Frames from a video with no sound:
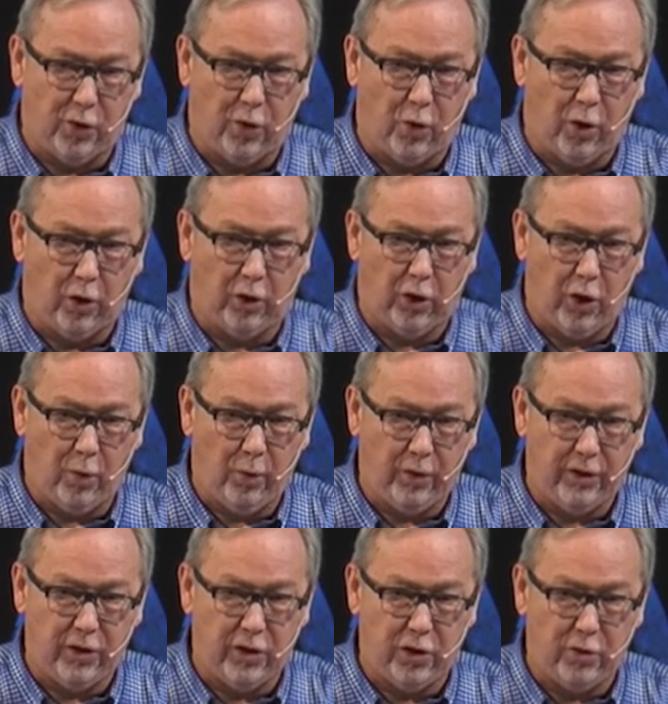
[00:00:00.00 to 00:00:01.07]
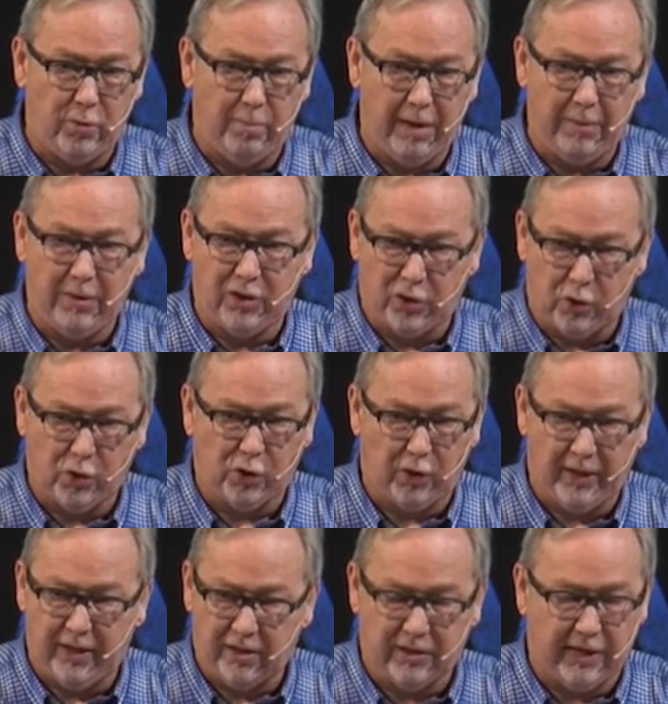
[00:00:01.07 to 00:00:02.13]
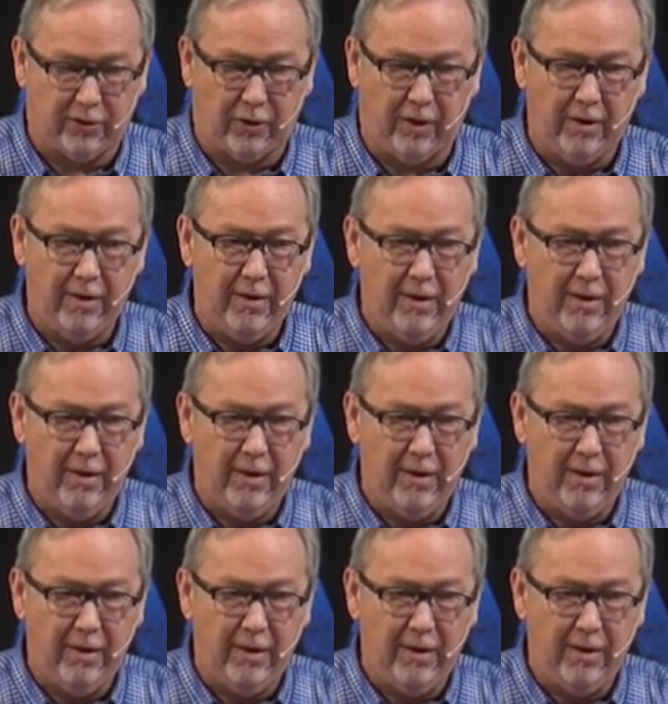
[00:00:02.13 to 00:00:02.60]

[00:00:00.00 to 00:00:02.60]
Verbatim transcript: who are lower than you, maybe socially, etc.